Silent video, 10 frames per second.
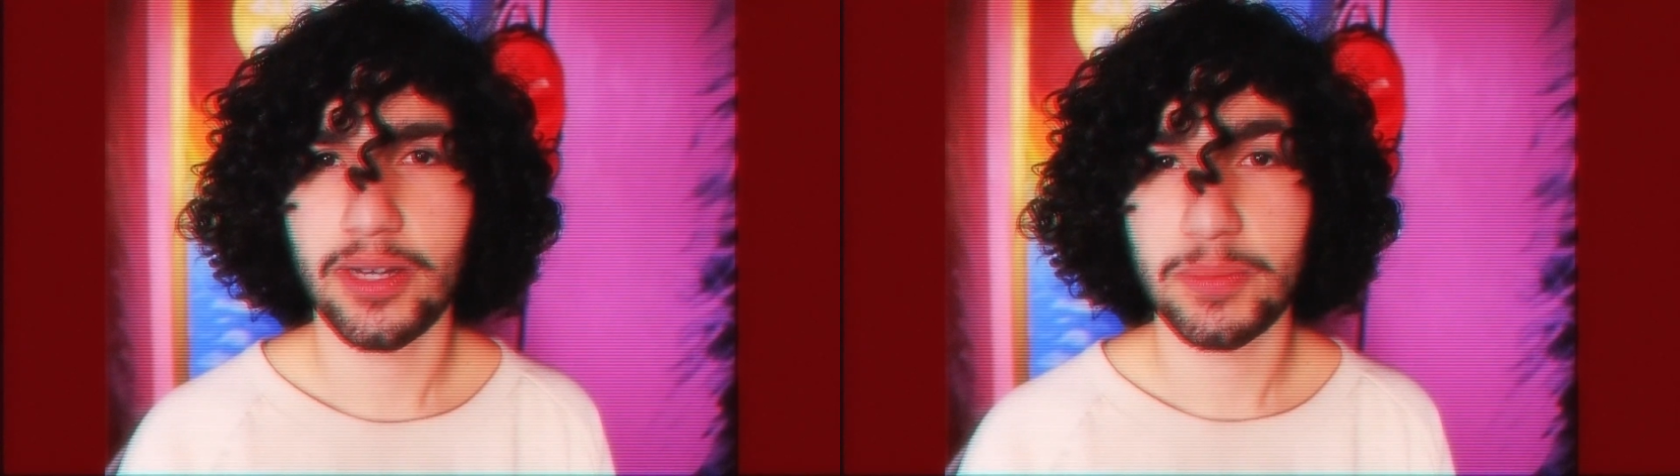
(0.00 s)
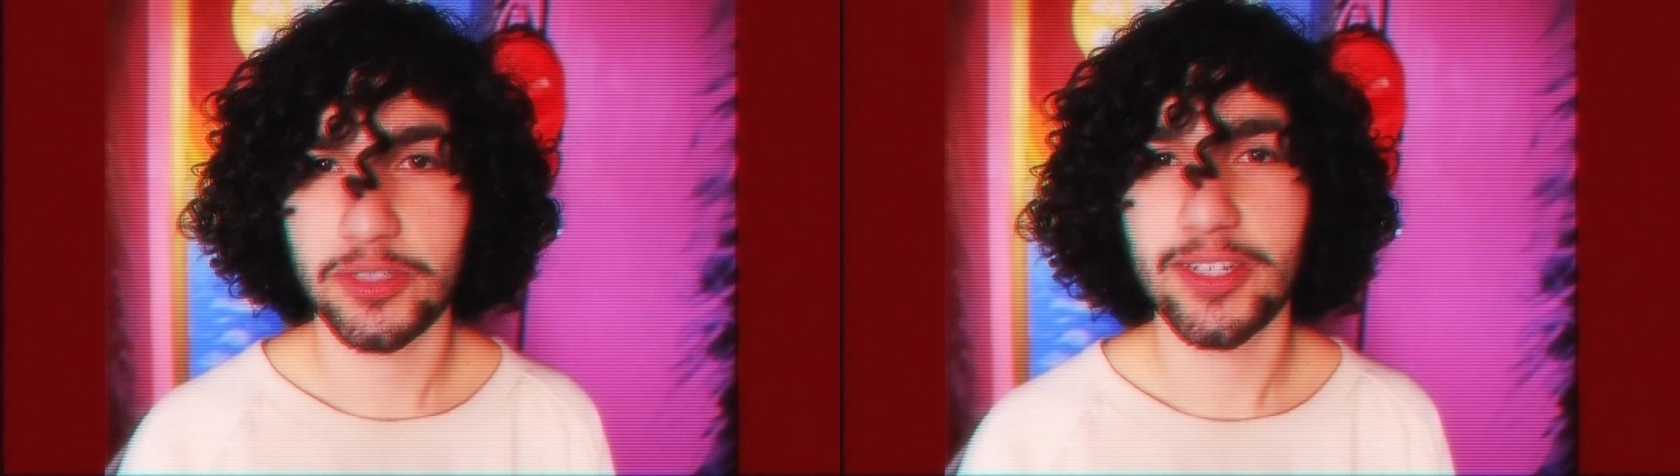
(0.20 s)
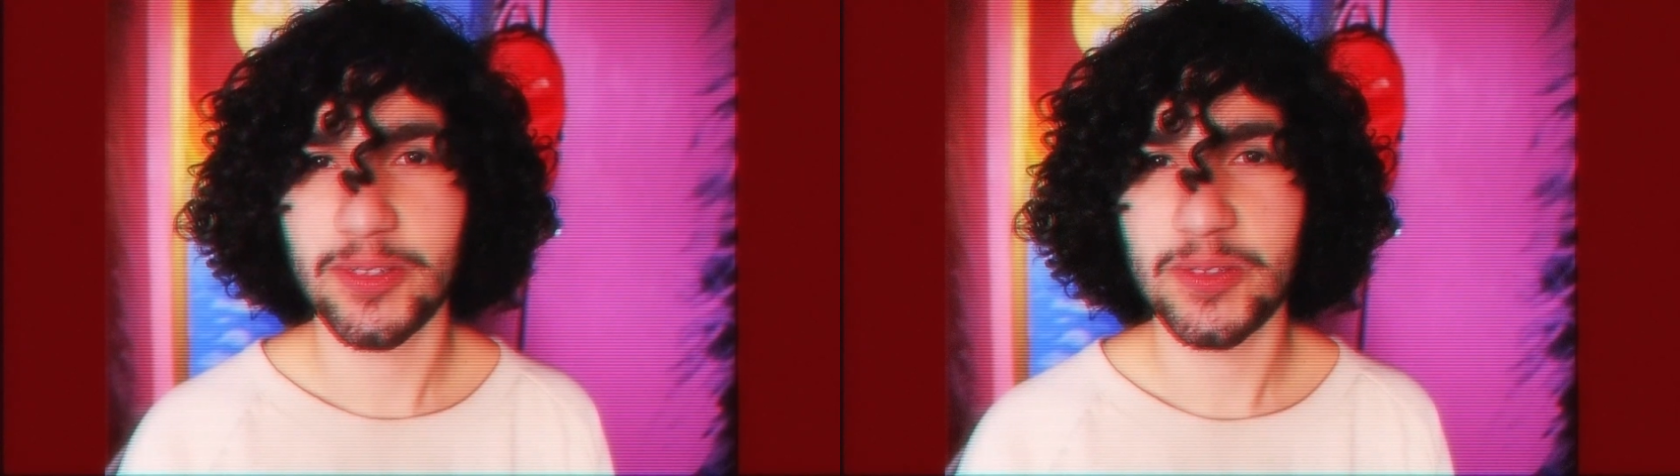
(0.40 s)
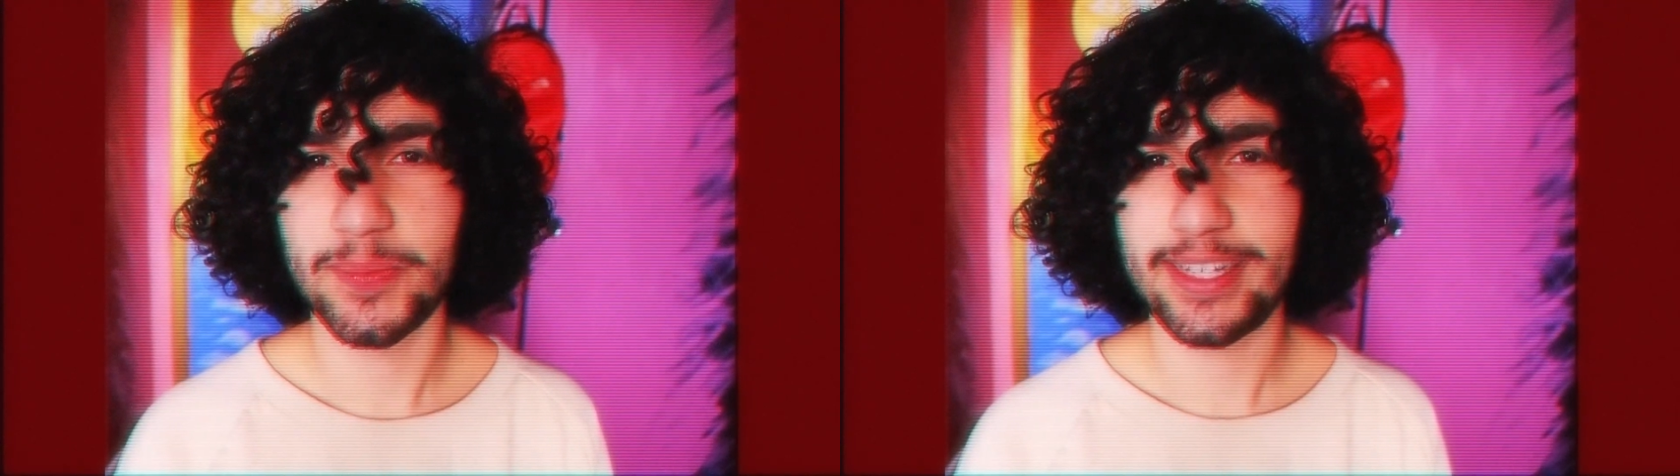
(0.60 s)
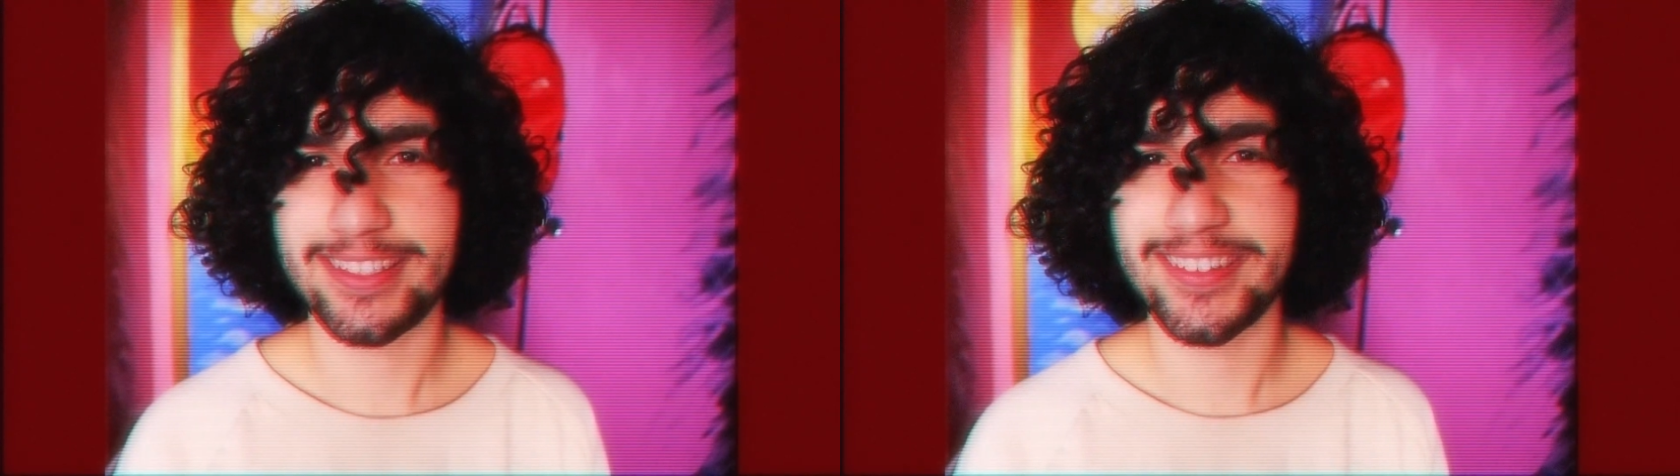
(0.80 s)
I'm trying to
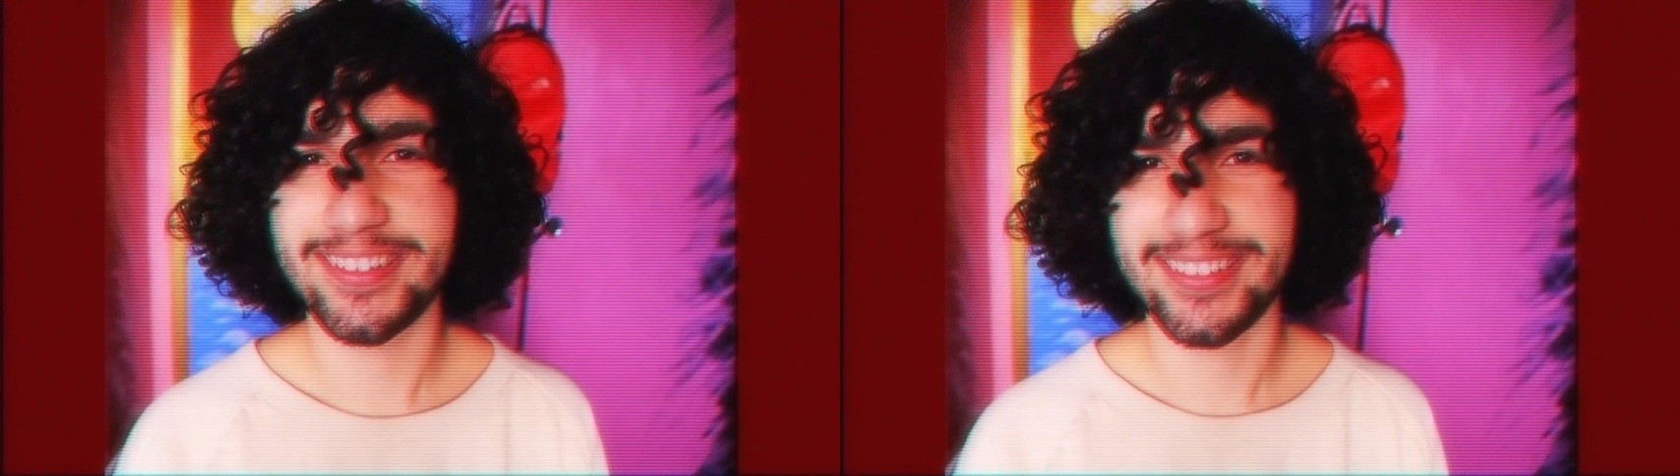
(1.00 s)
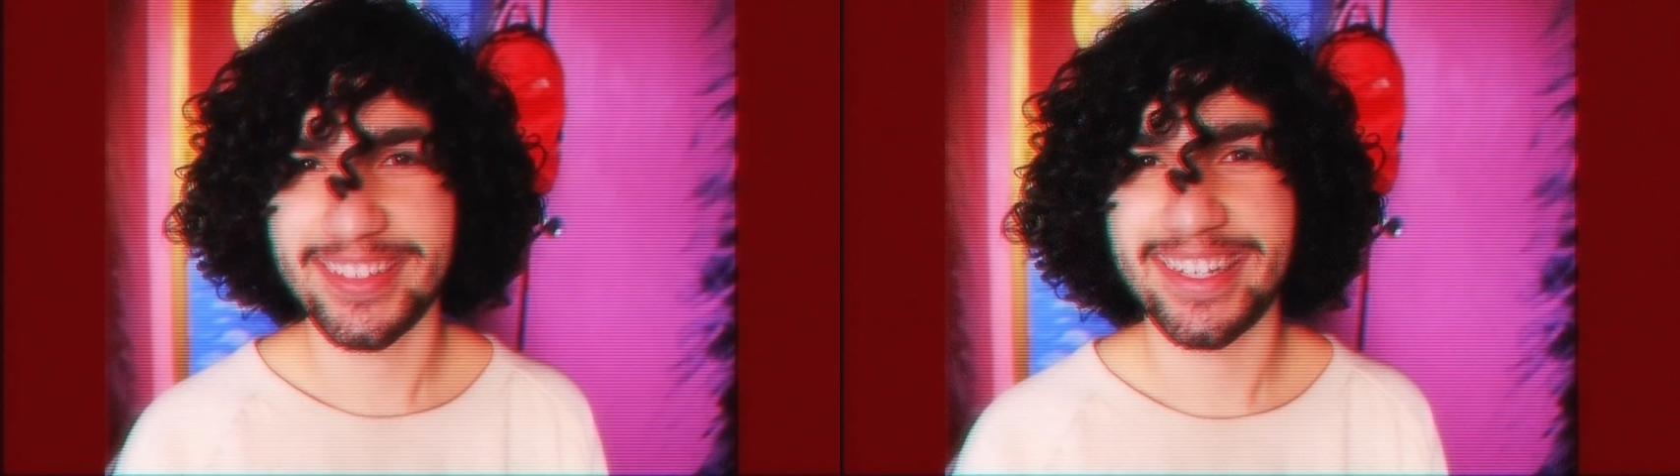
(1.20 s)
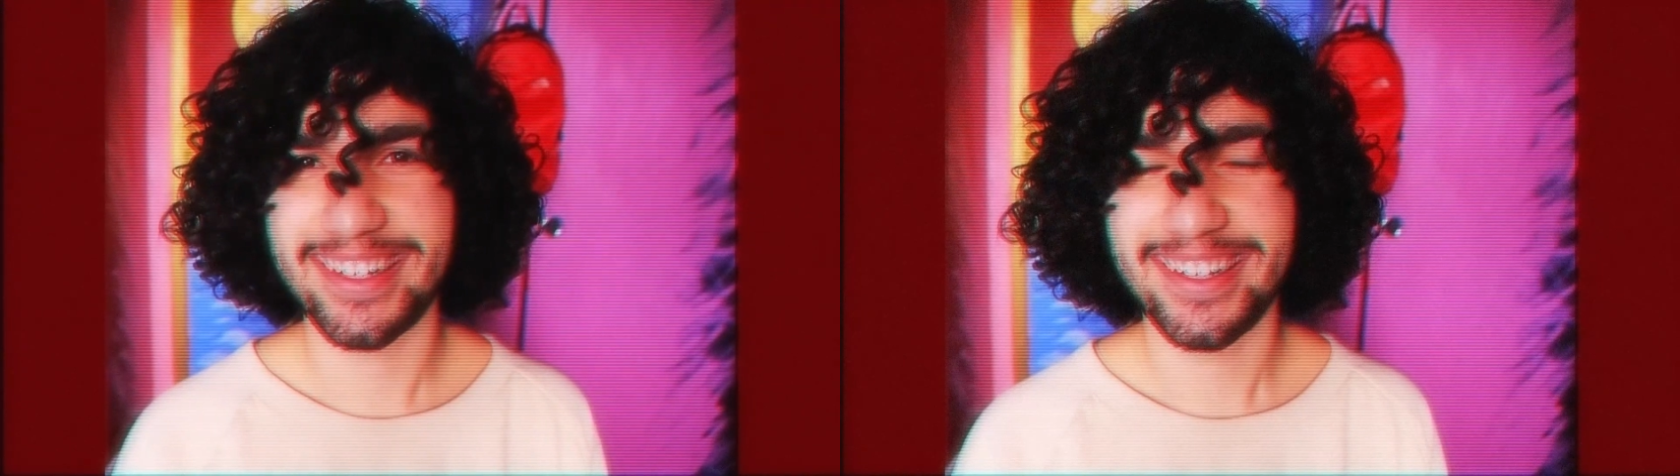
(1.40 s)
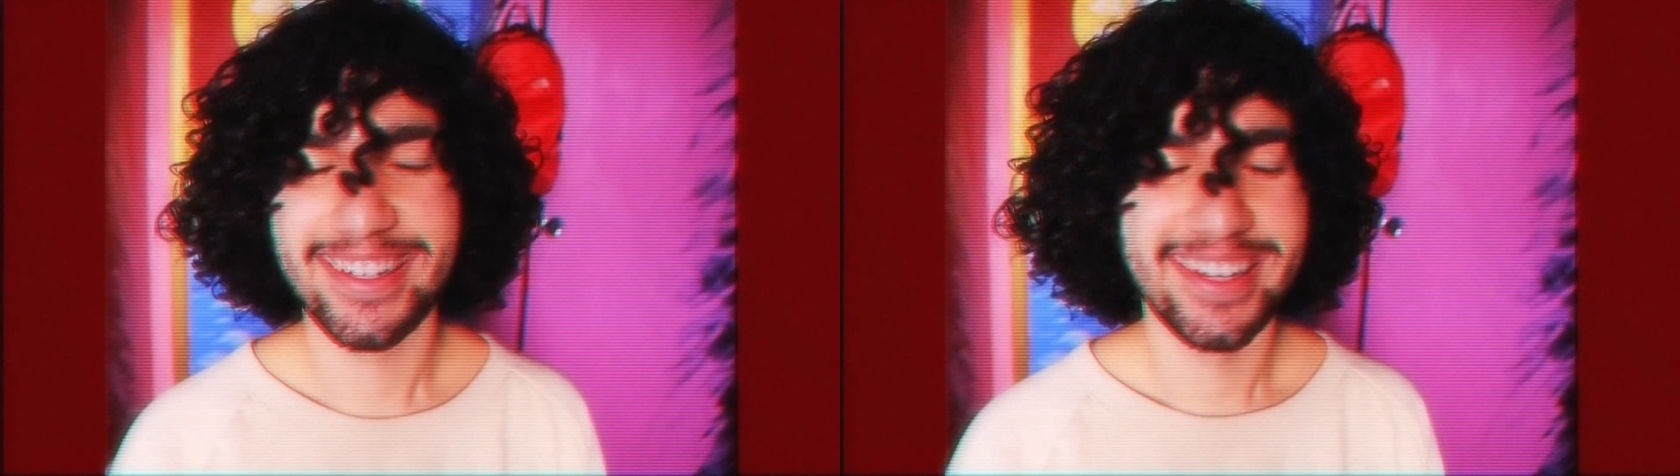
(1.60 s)
hold myself there.